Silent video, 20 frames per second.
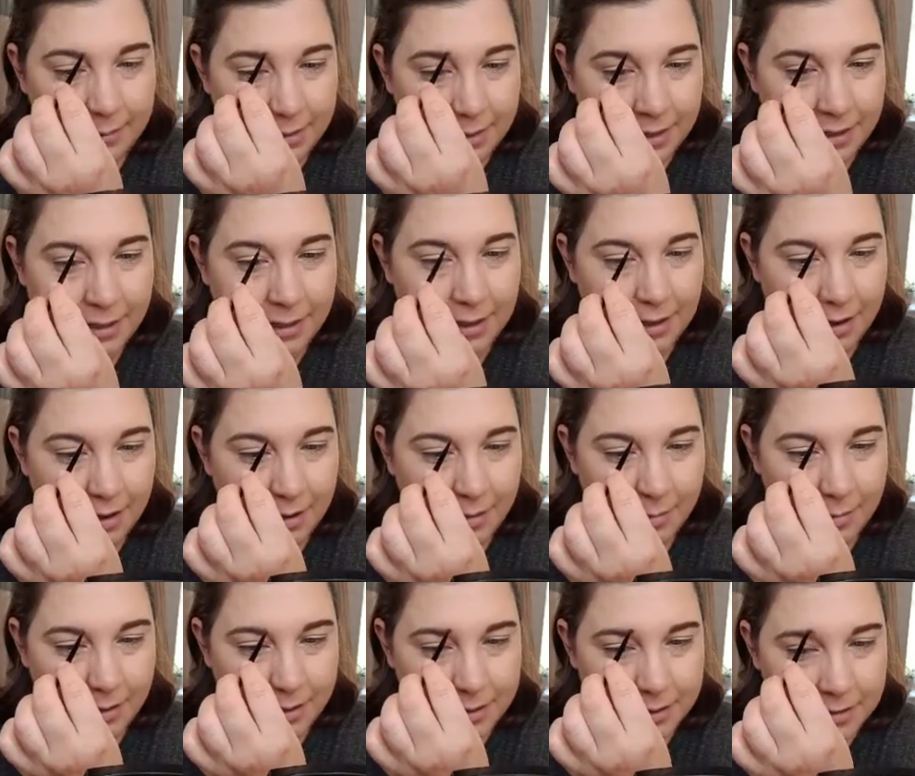getting
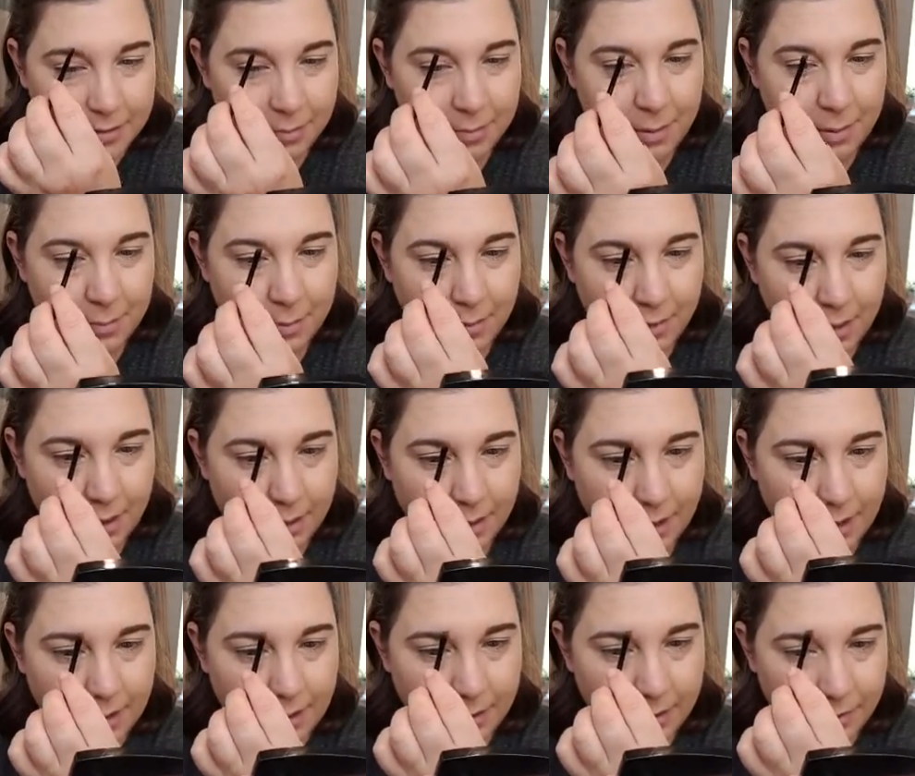comments from people like,
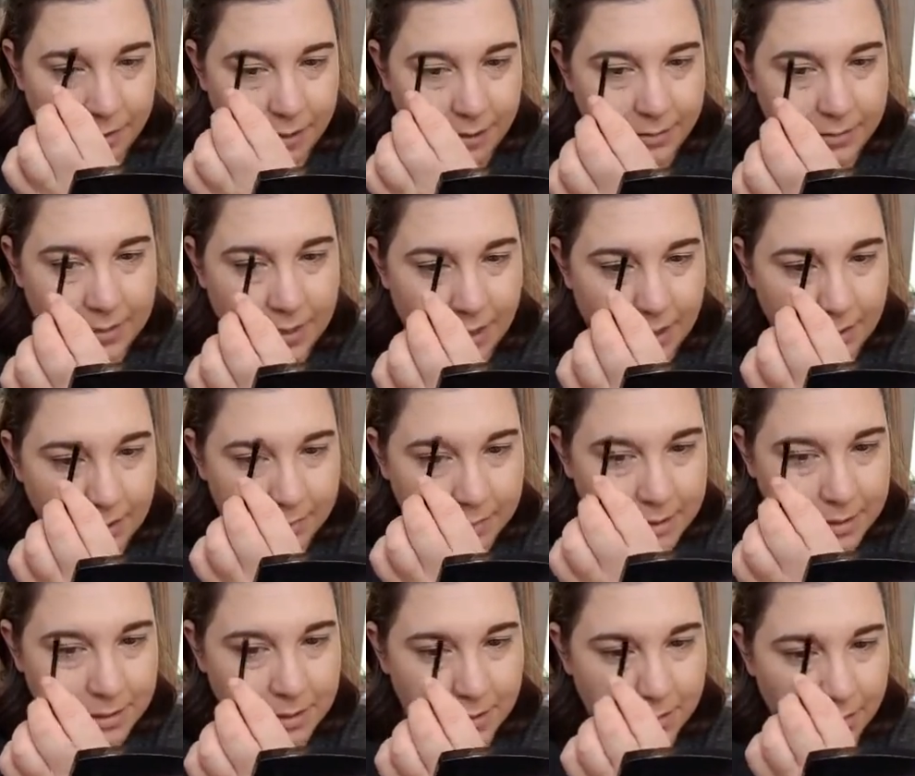I don't have time
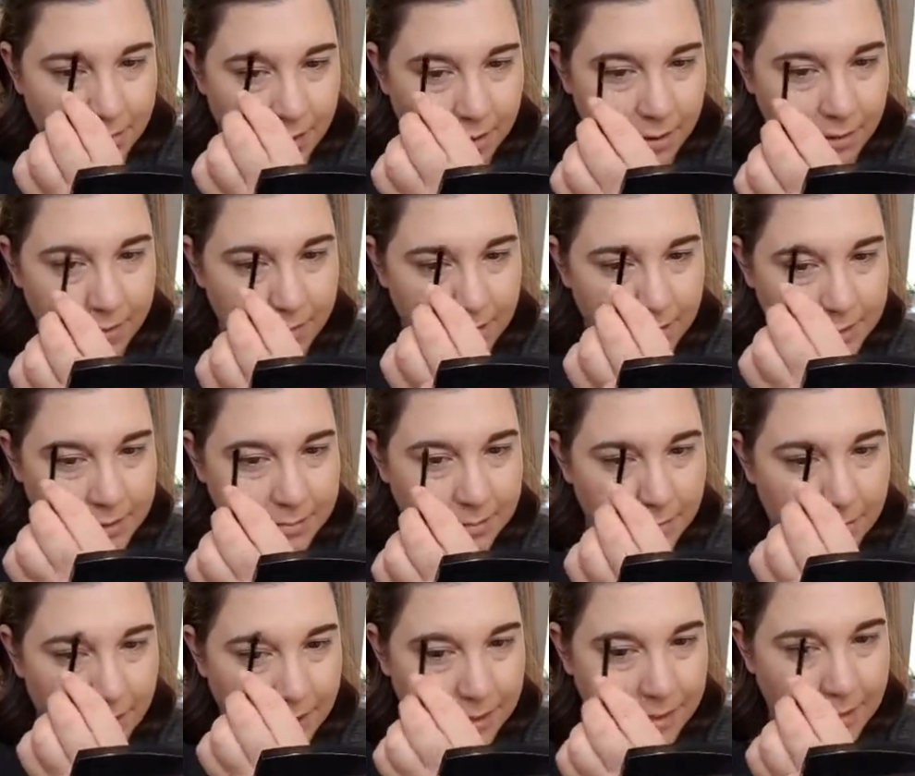to do all of this
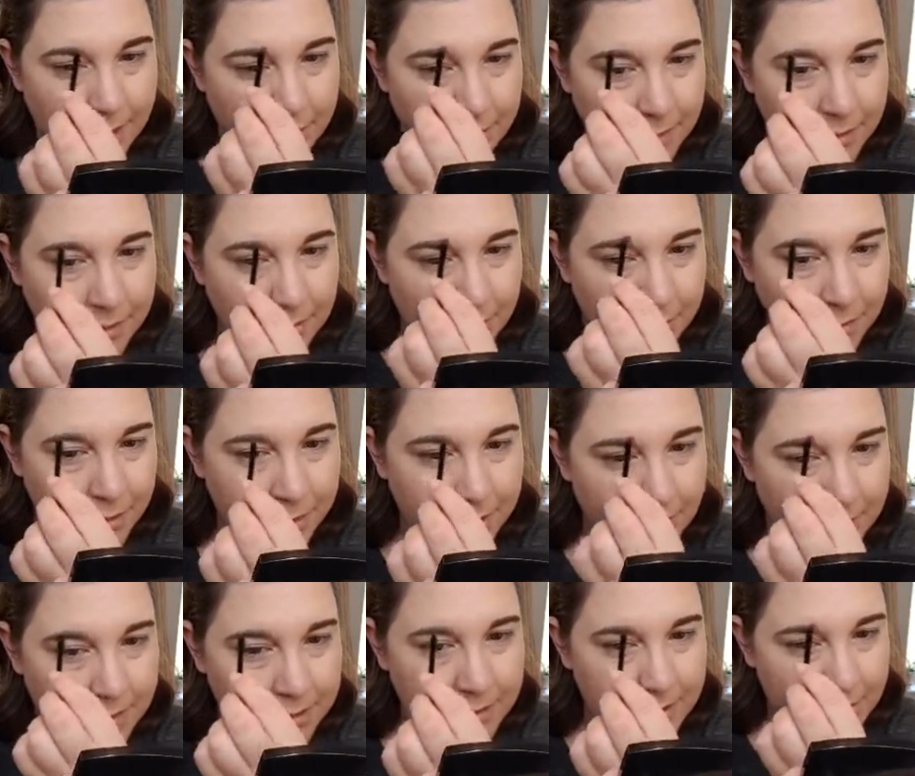makeup in the
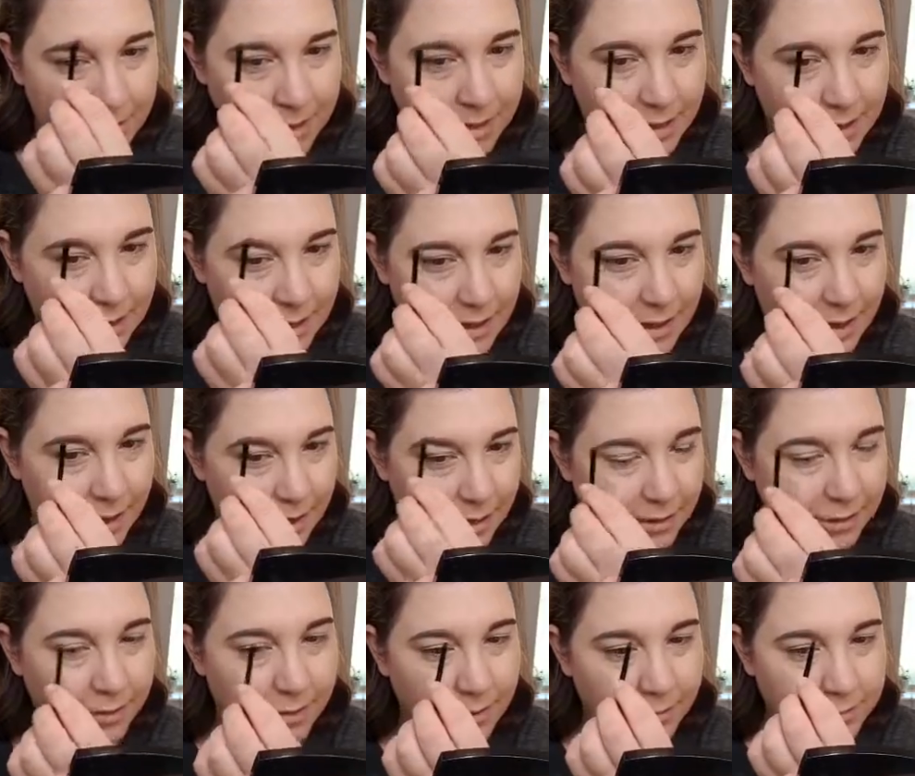mornings. How do
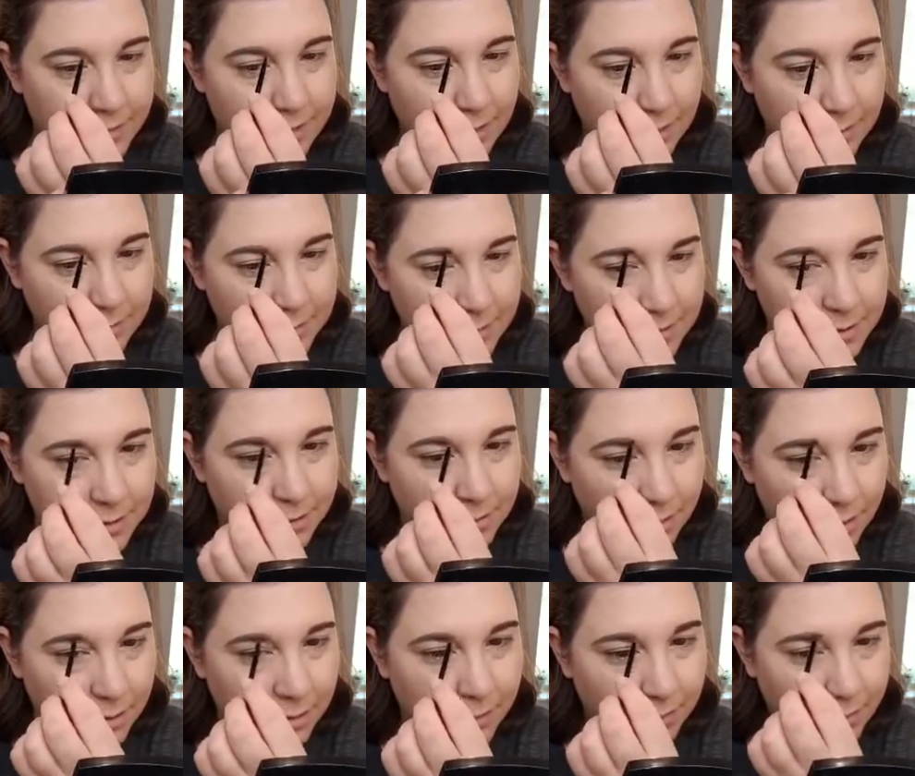you have time to do
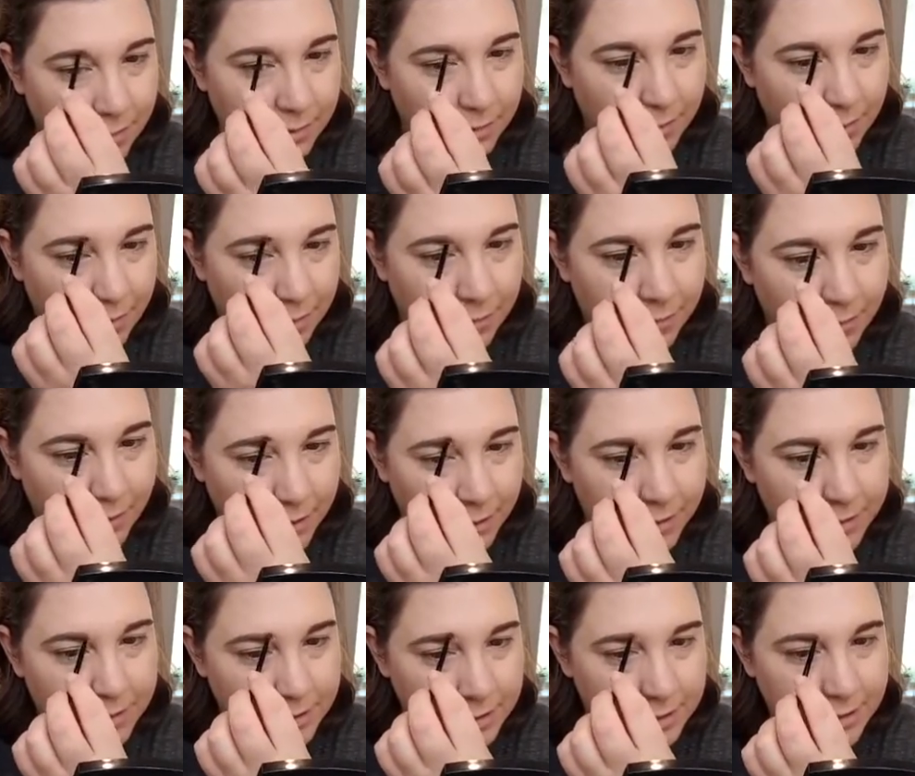all of it? Well,
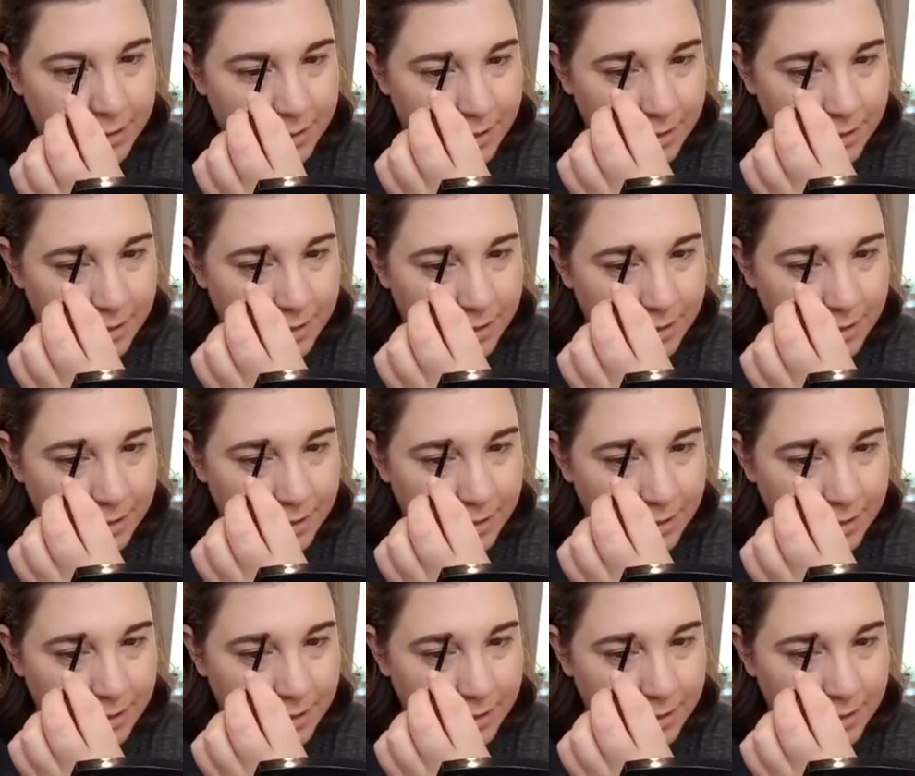first,